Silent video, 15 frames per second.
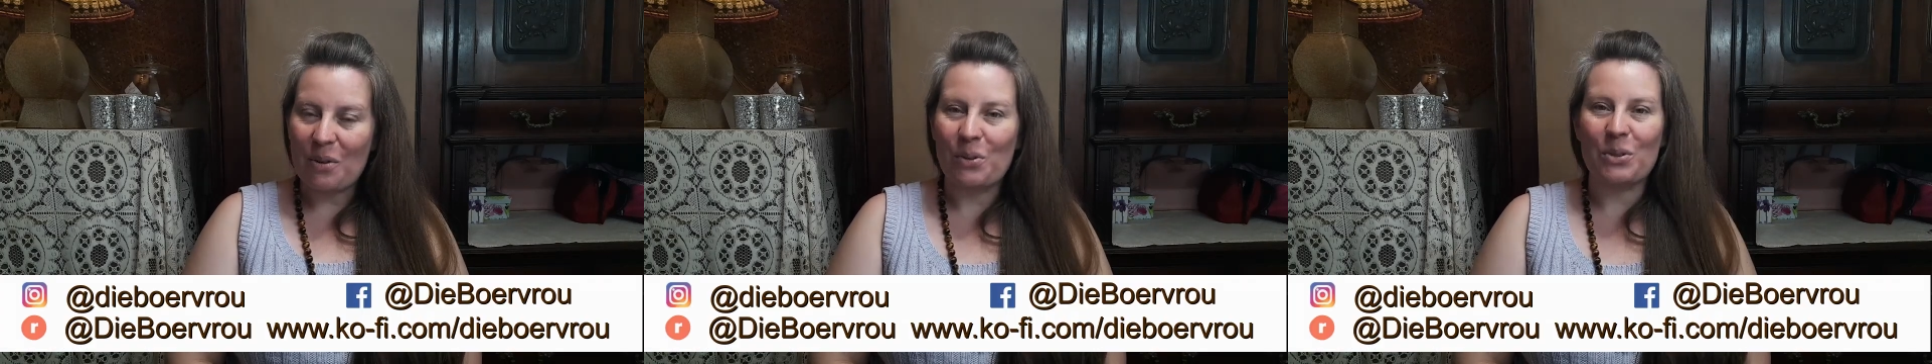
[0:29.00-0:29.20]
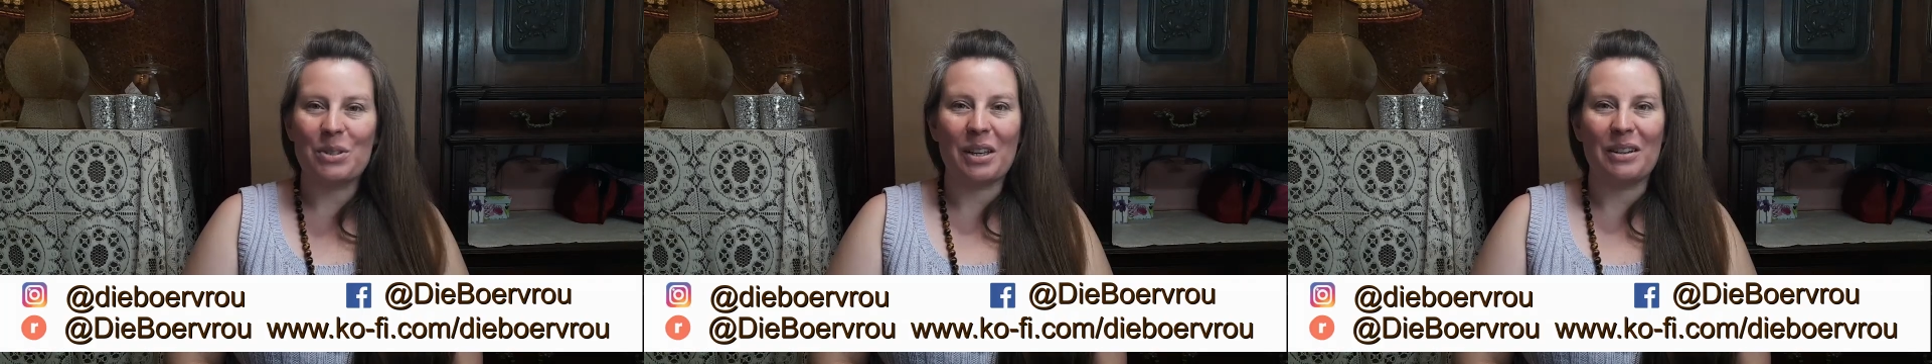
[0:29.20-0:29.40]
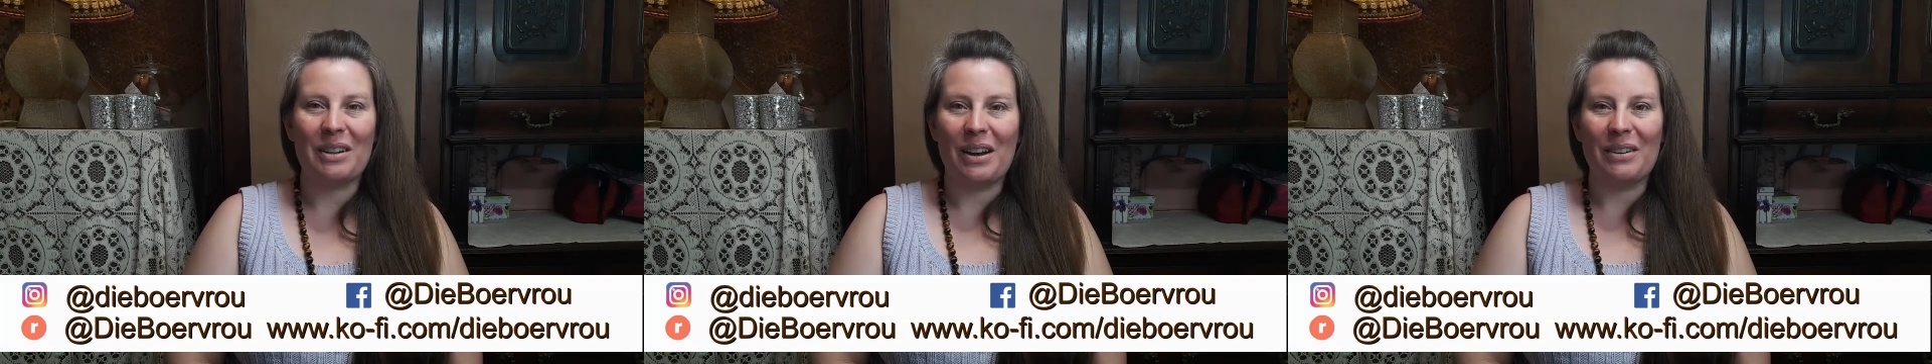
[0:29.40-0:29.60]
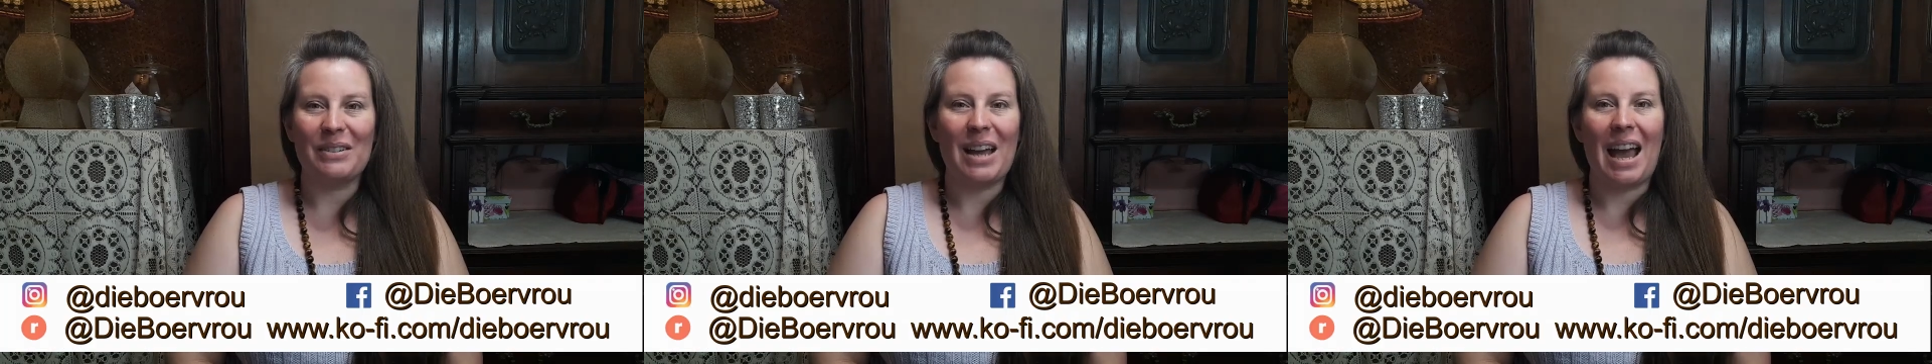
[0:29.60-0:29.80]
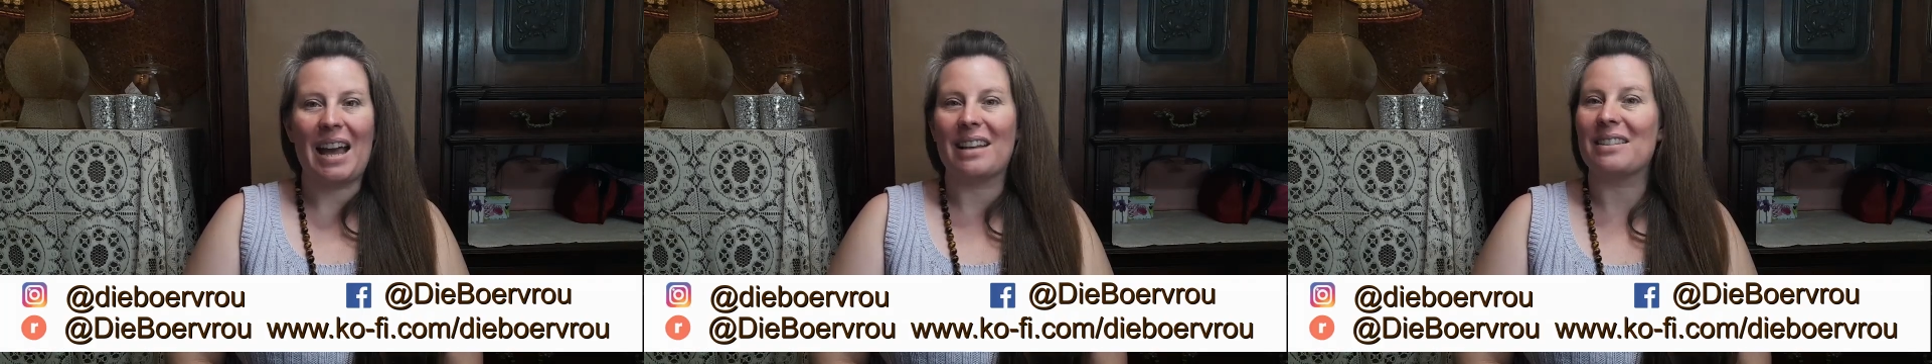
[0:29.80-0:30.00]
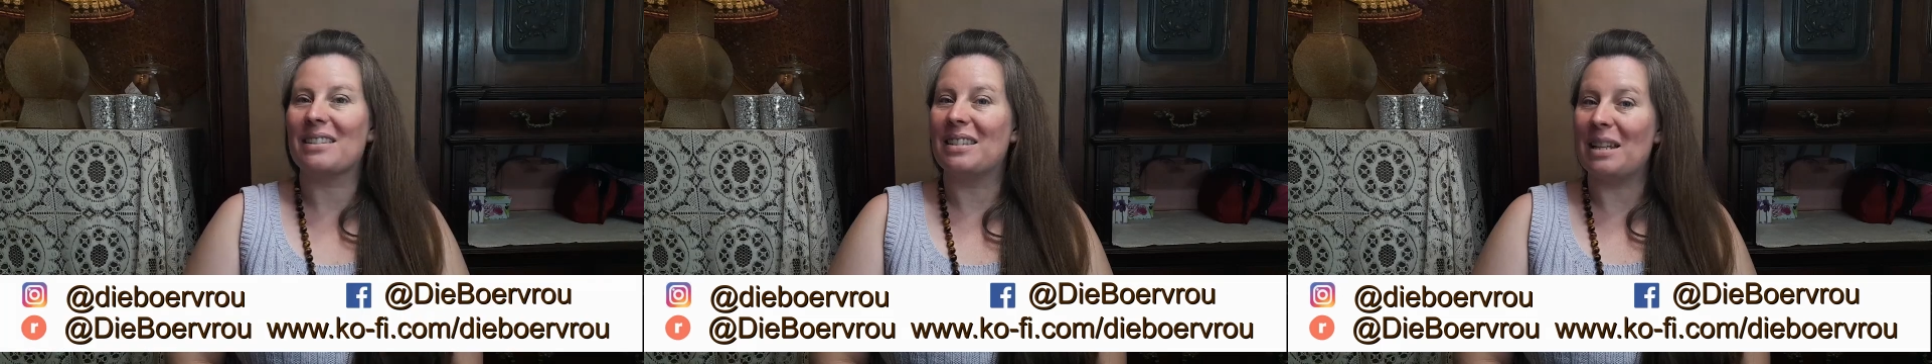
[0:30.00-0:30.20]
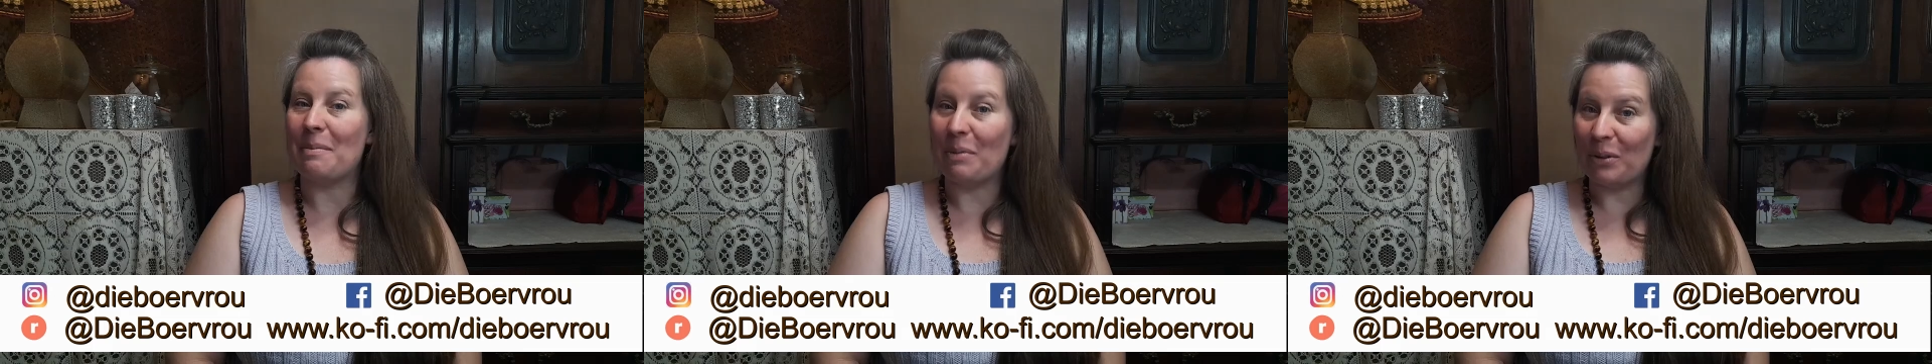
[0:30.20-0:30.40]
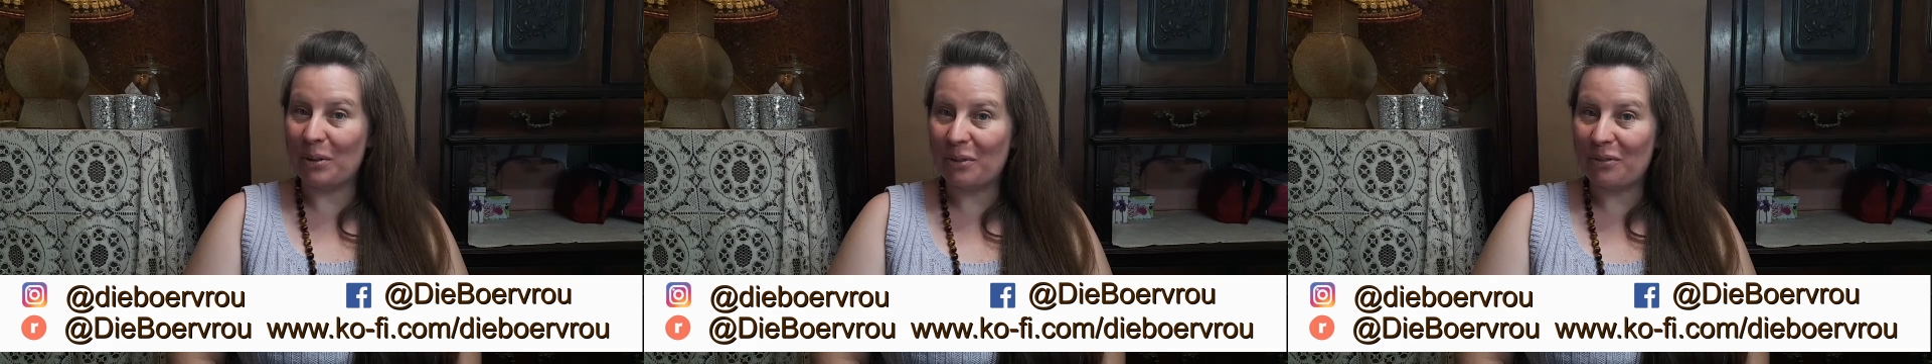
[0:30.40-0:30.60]
also known as die
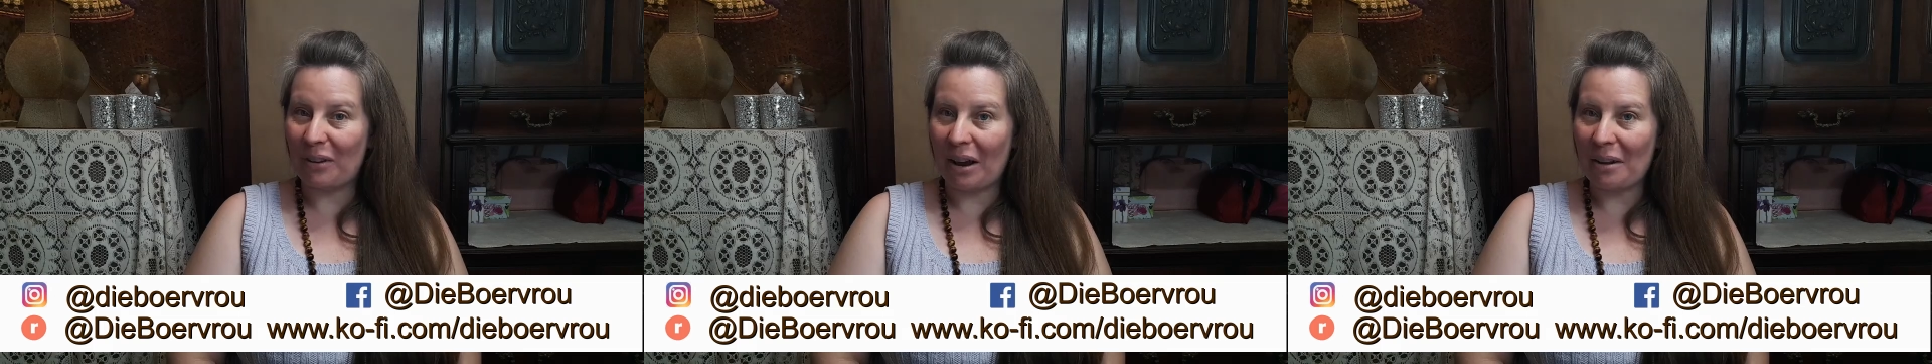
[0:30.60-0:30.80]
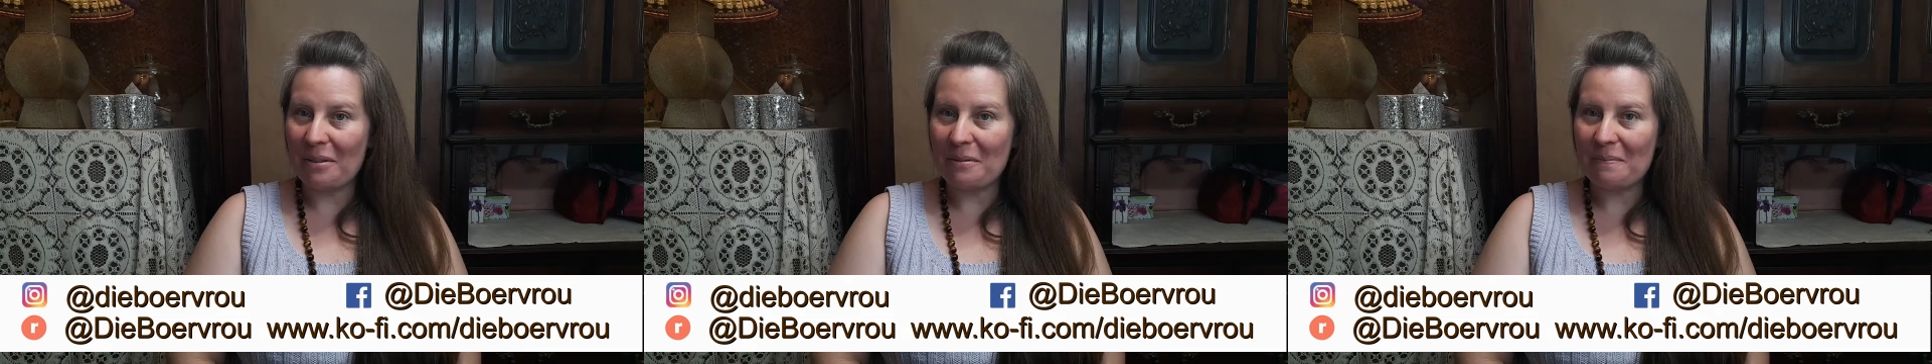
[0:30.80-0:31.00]
Boervrou,